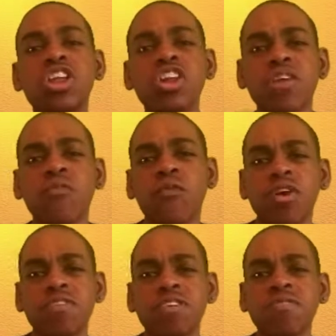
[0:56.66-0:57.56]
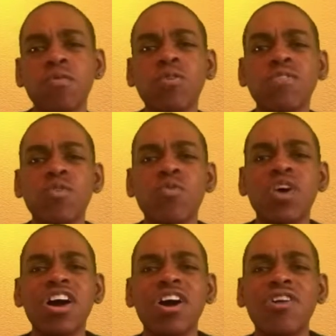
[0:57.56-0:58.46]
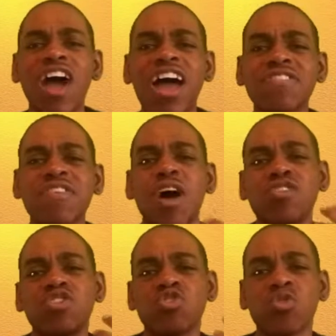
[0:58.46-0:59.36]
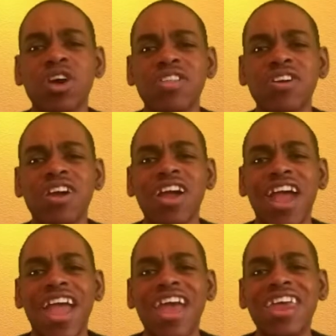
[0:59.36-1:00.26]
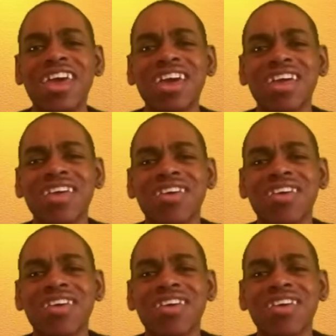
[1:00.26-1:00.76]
looking forward to this movie? Well, I saw the trailer and it